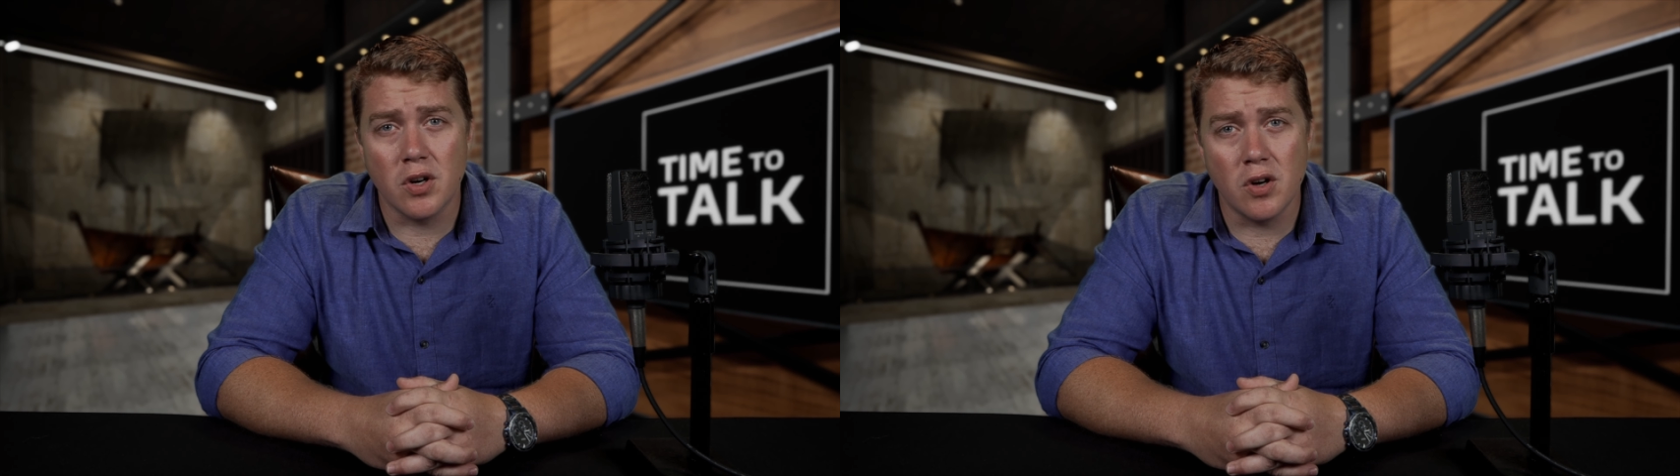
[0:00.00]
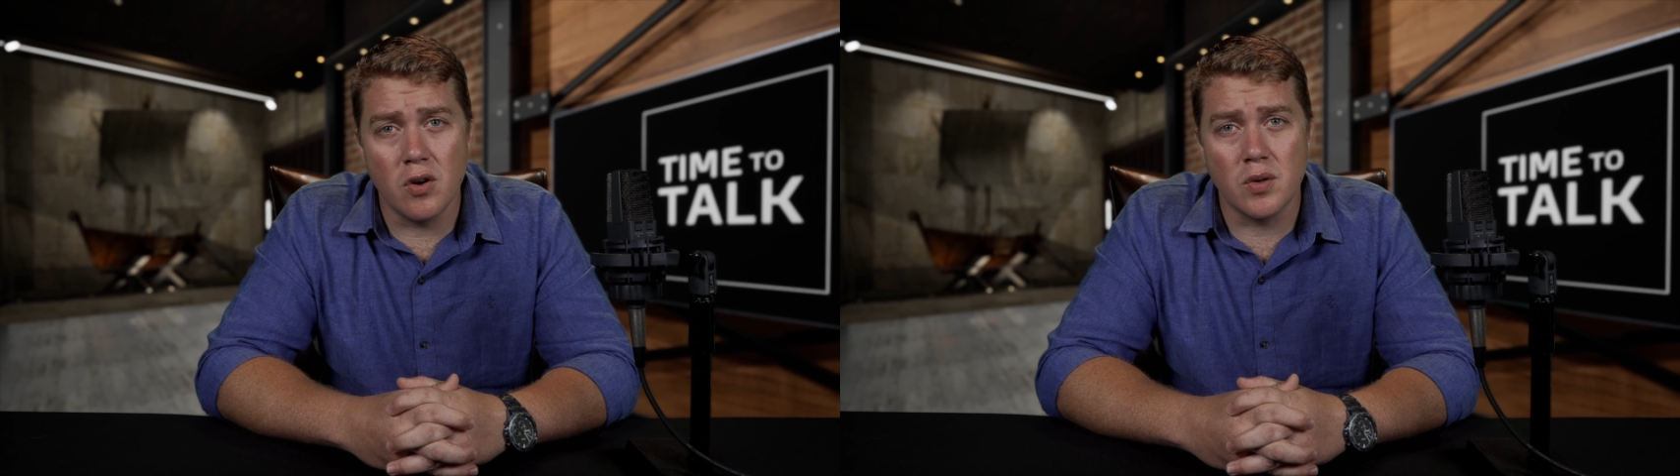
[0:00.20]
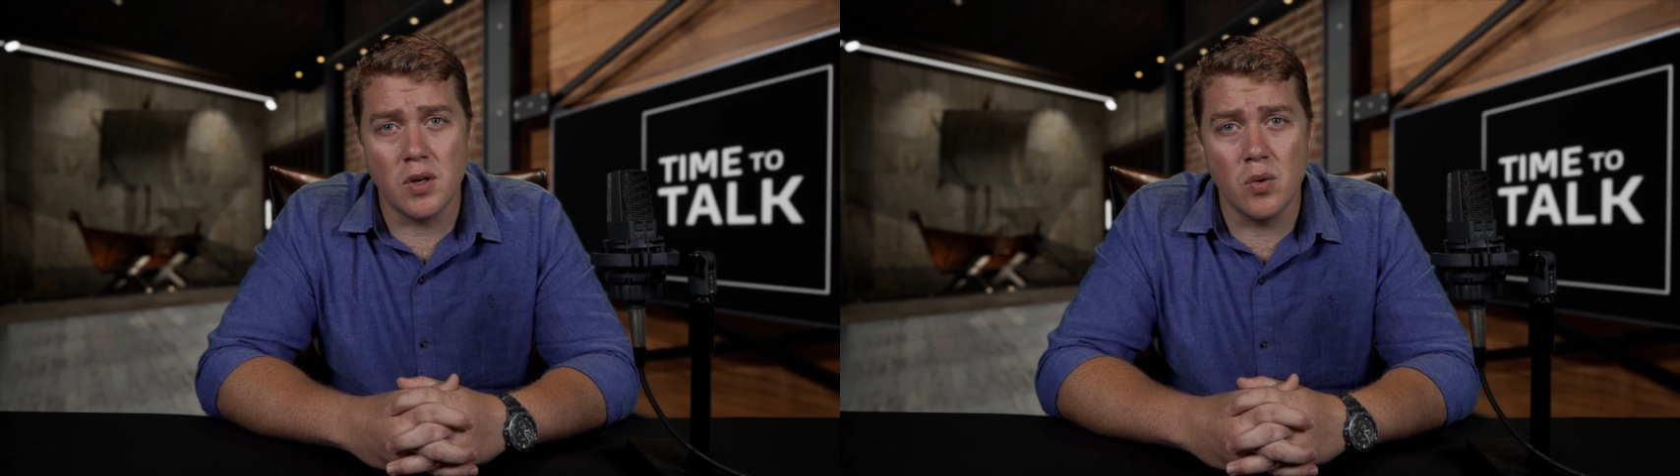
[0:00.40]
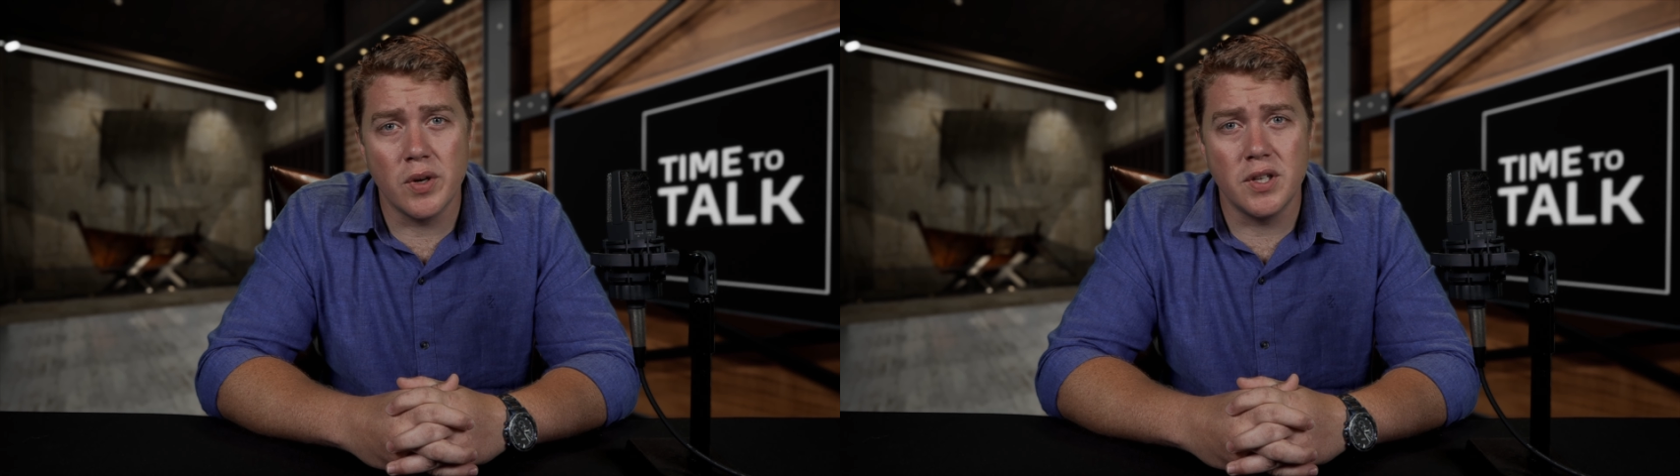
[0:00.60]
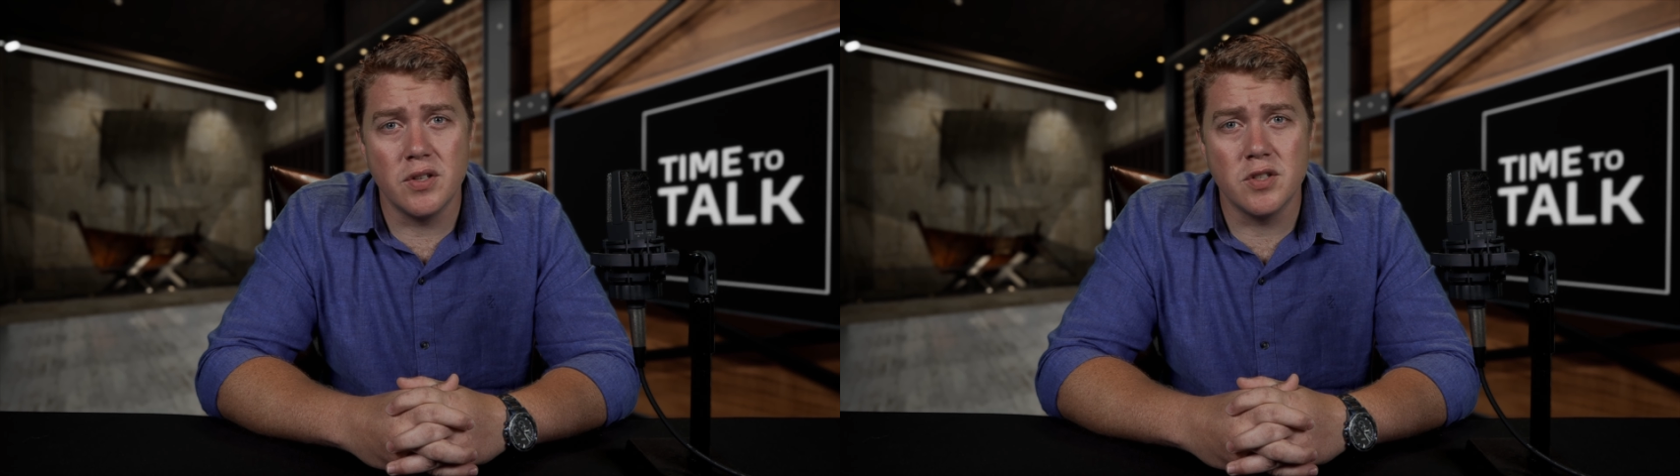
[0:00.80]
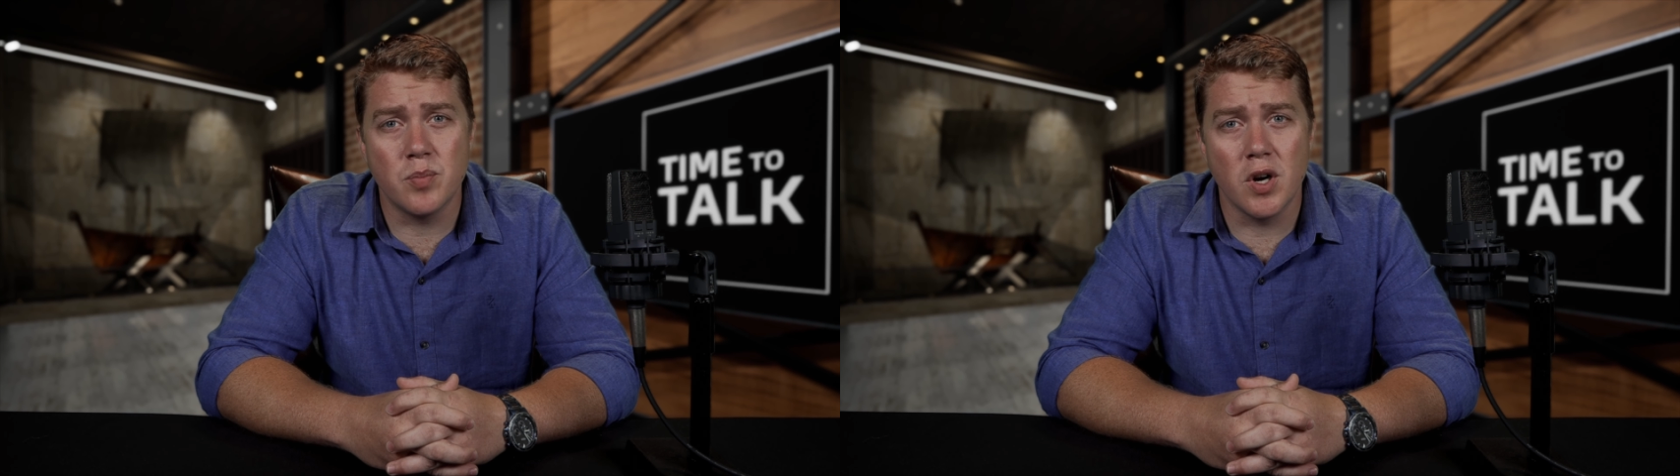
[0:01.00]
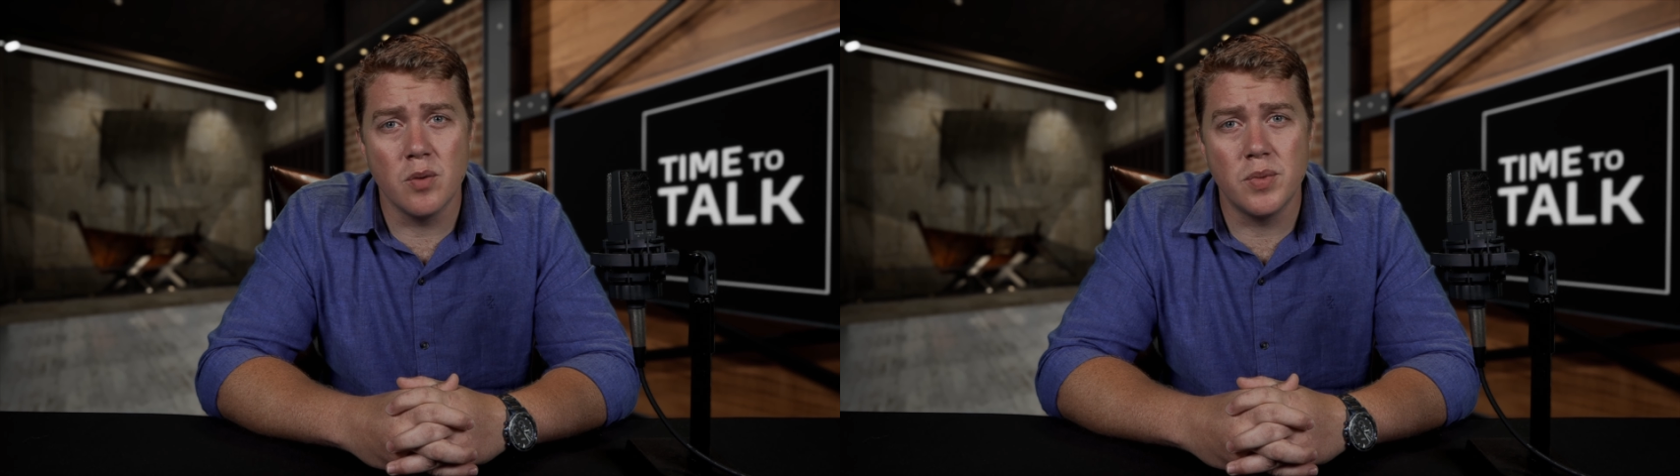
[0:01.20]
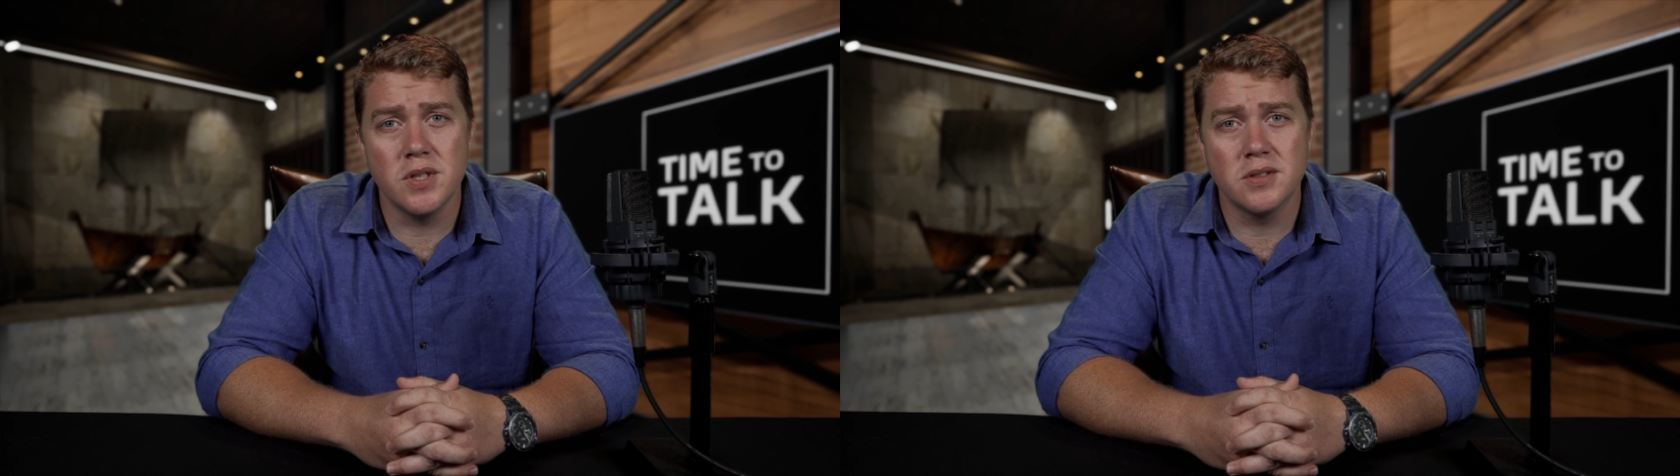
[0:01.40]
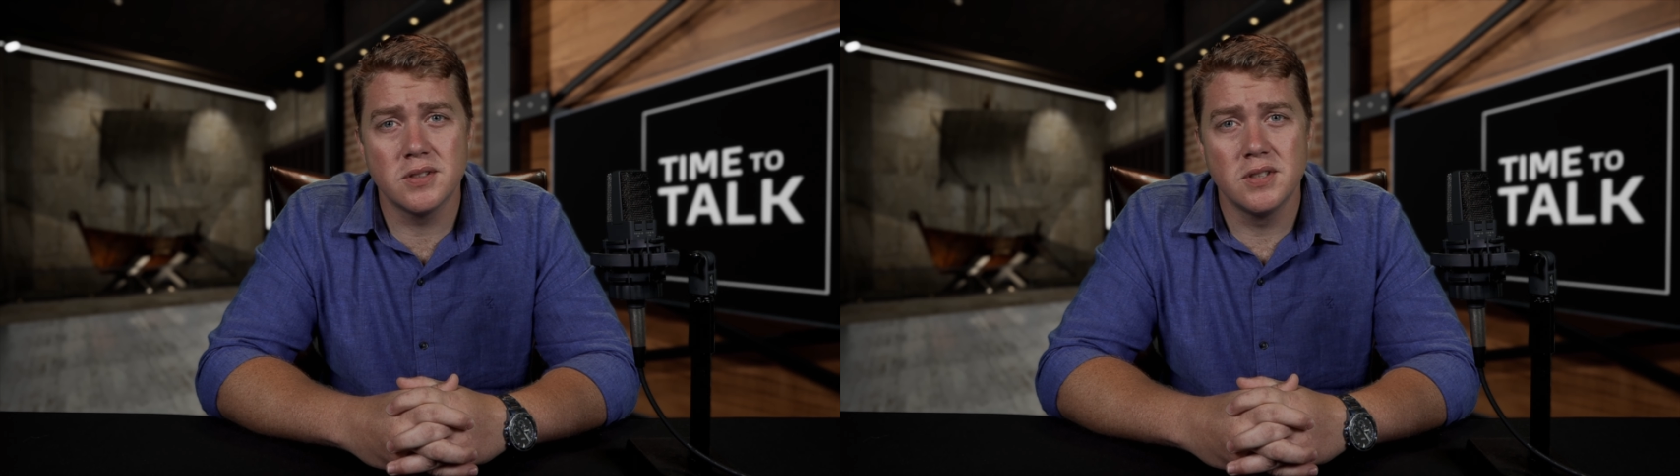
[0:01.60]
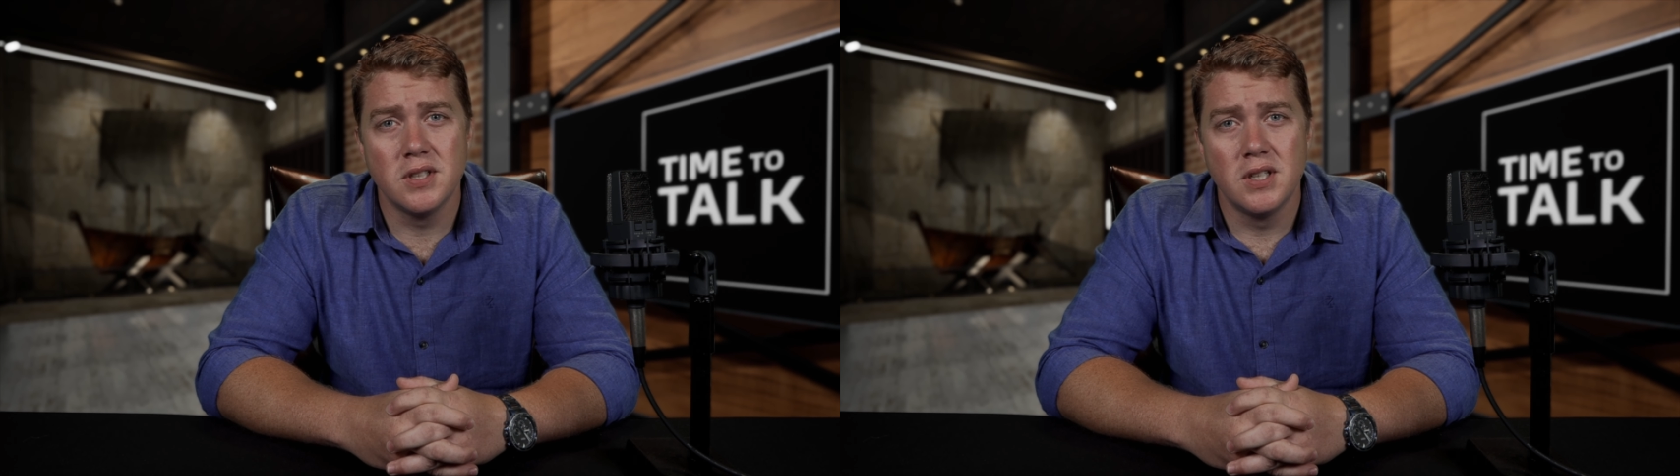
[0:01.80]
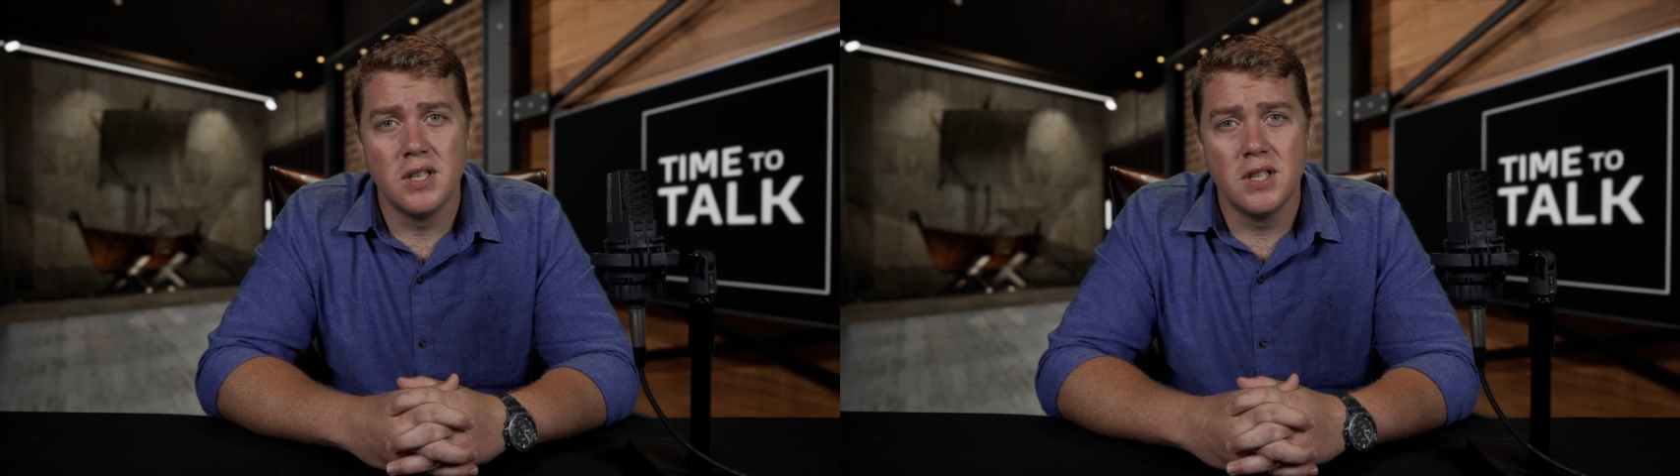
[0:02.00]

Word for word: and are called according to His purpose.